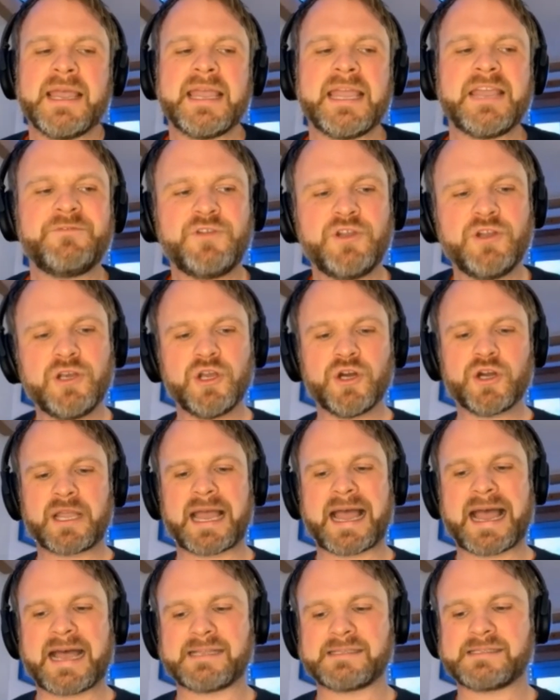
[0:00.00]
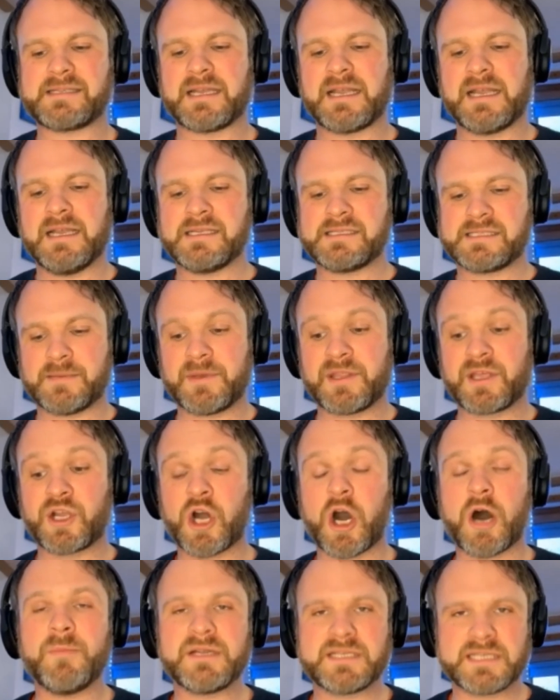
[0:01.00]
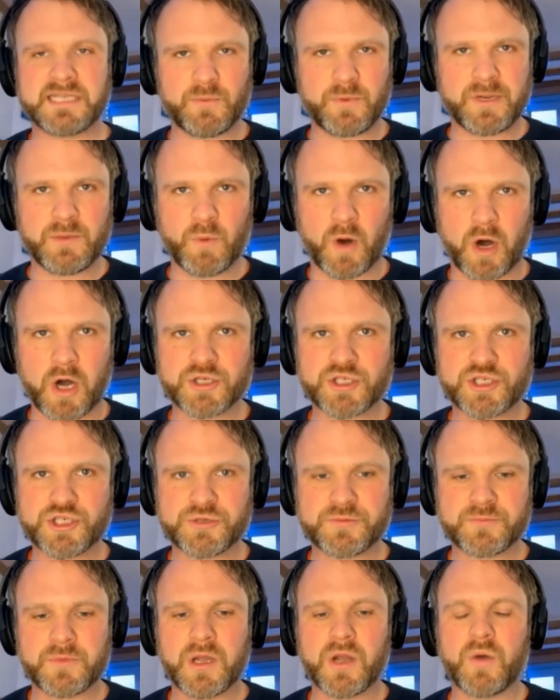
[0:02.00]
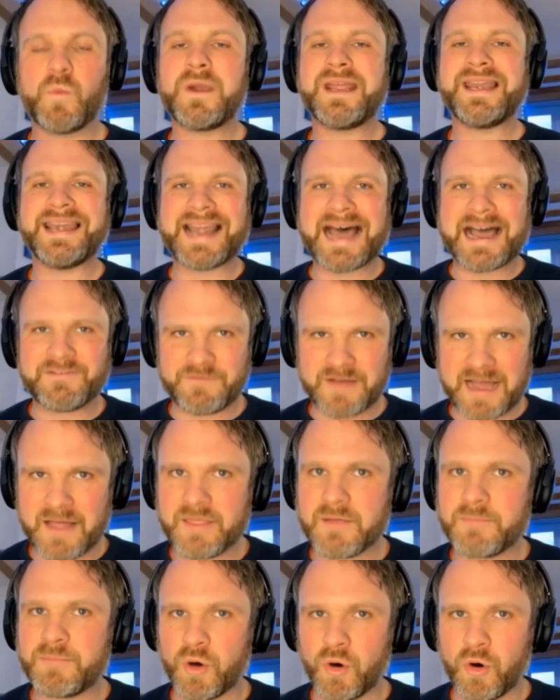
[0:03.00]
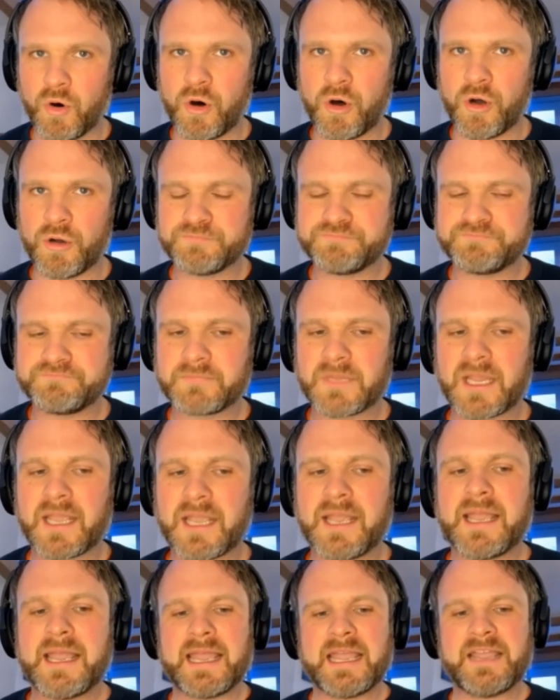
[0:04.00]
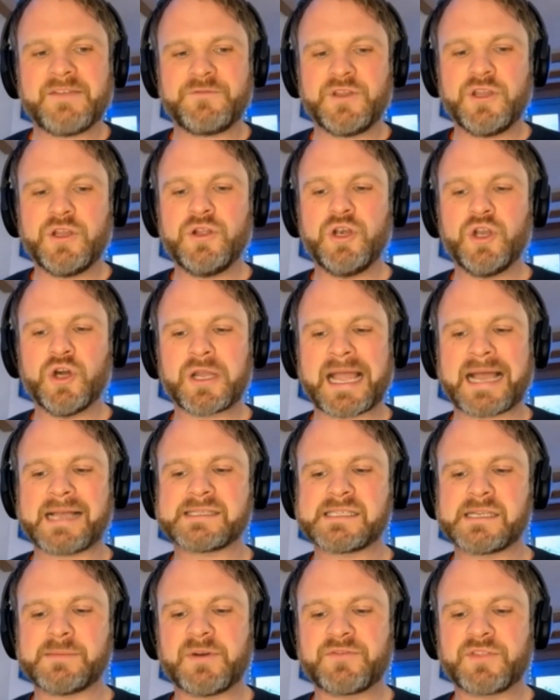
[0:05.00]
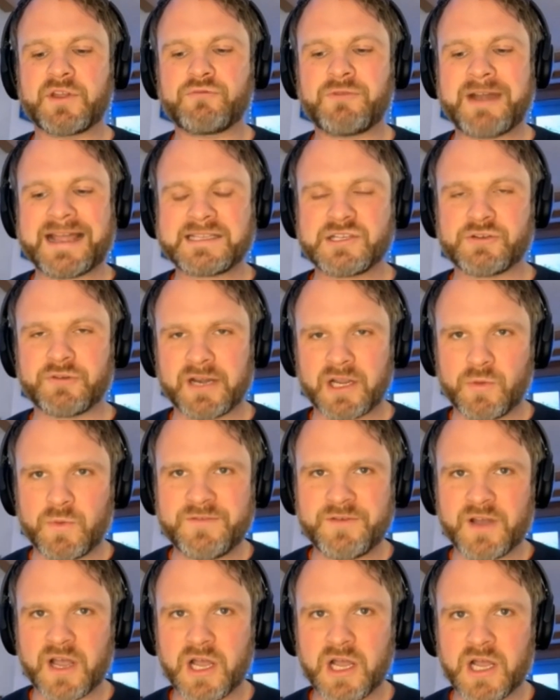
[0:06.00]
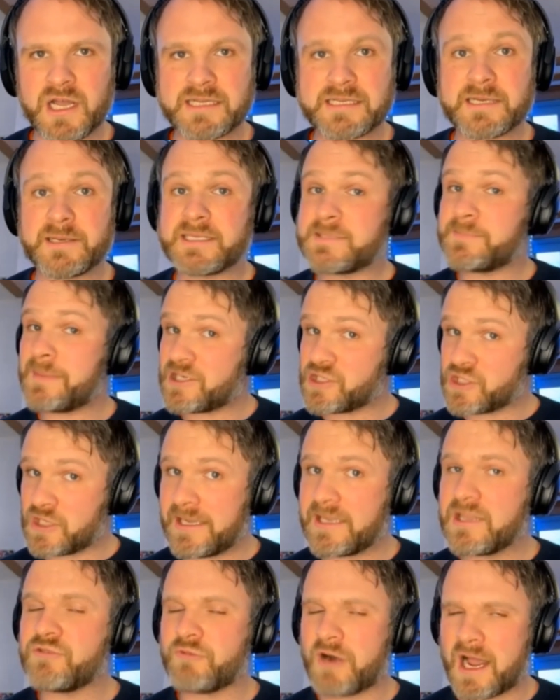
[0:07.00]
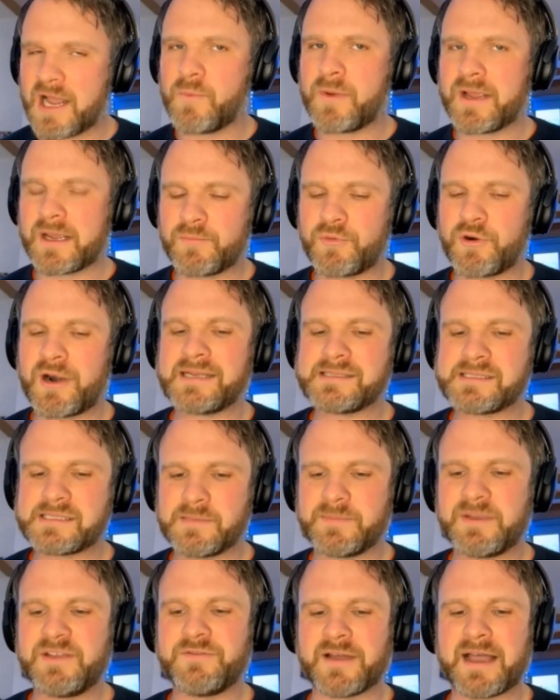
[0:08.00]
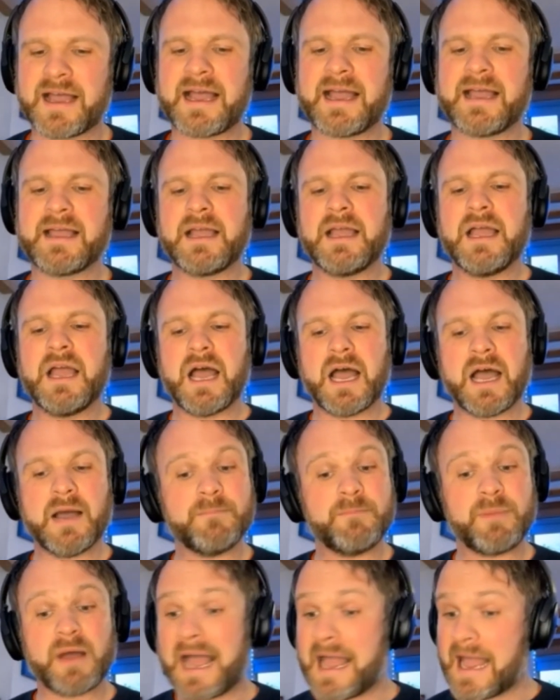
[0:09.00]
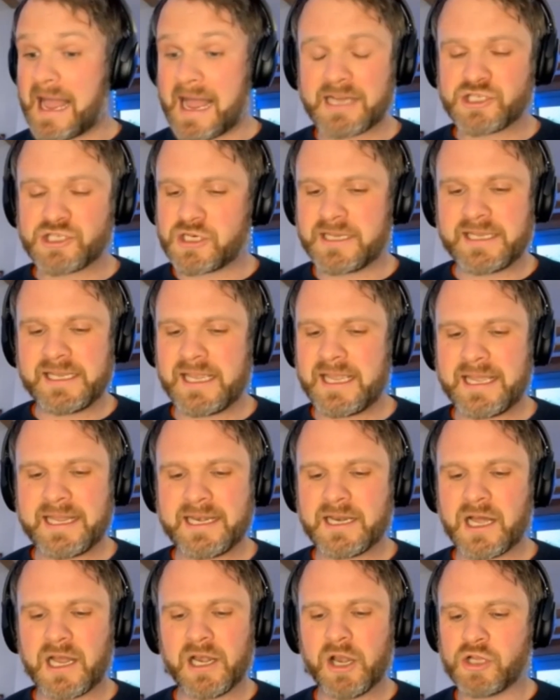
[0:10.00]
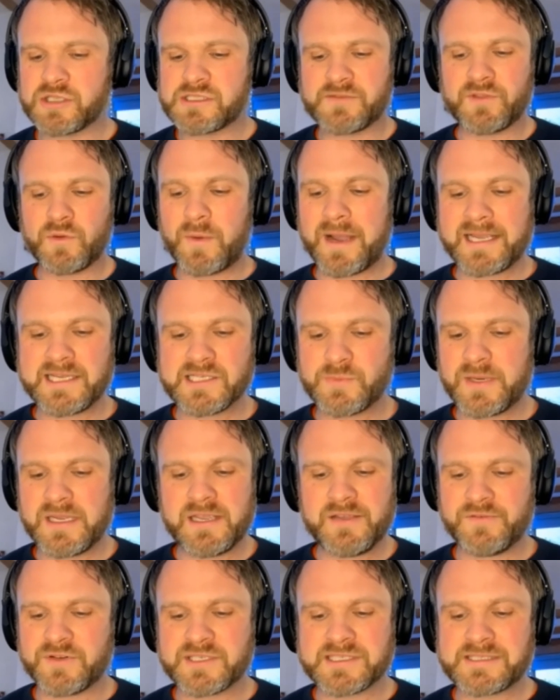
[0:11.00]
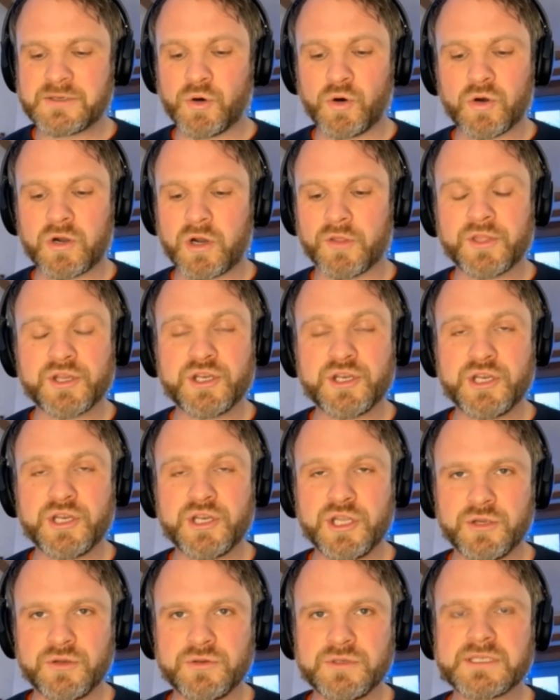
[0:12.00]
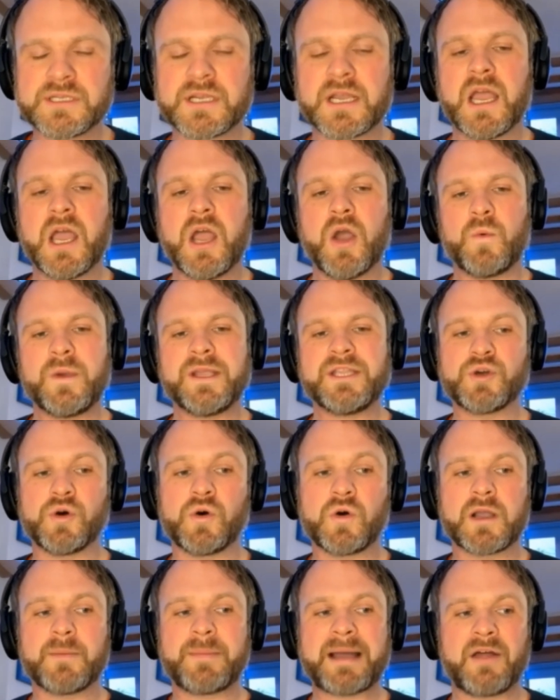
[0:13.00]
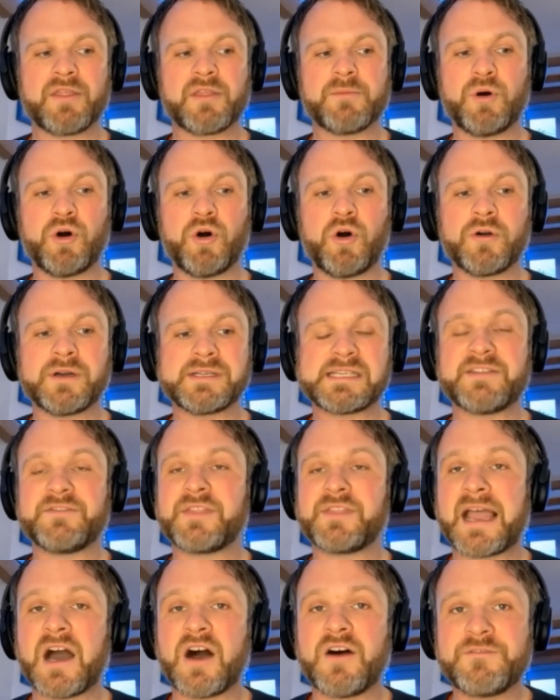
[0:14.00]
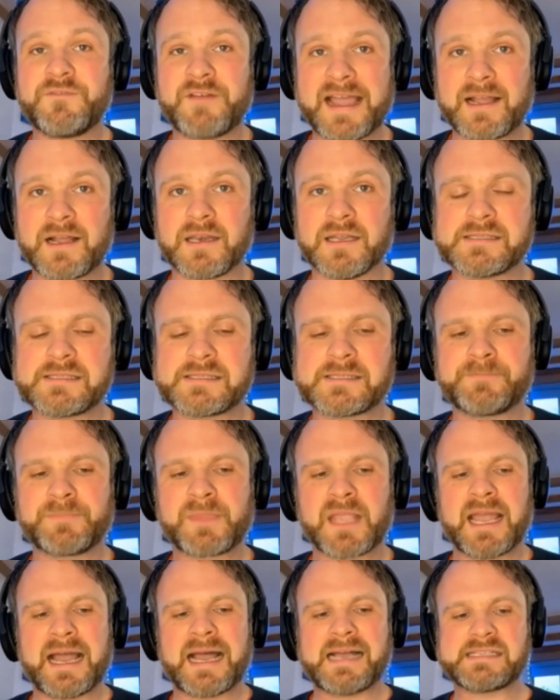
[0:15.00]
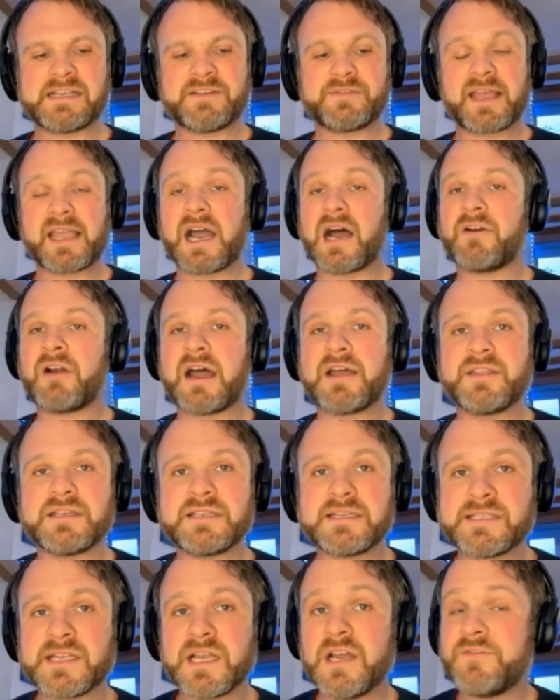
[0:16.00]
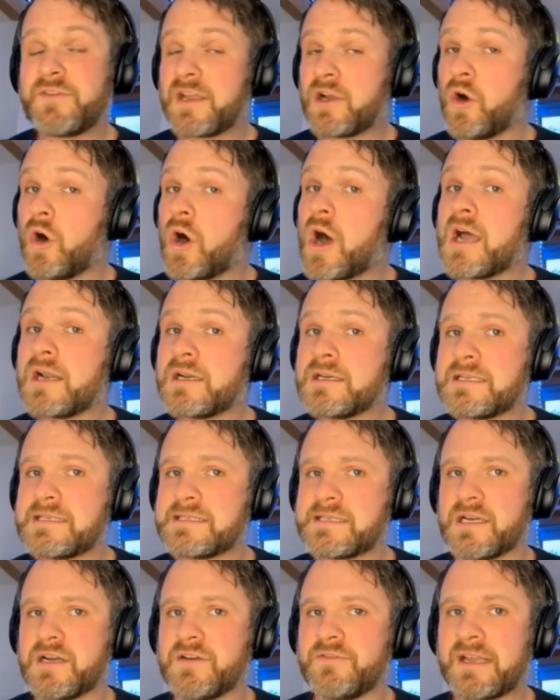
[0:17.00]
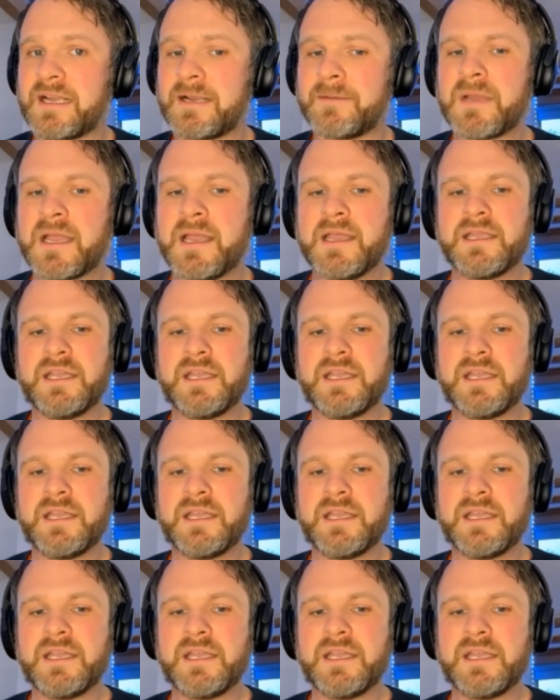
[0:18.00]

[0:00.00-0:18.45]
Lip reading: If you look at some of the comedy we watch, we laugh at the poor. If you look at some of the rhetoric we've heard, especially in the right-wing press, to be fair, but actually in a lot of the ways we even talk on the news, we talk about the poor as if they are feckless, as if they are either deserving or undeserving.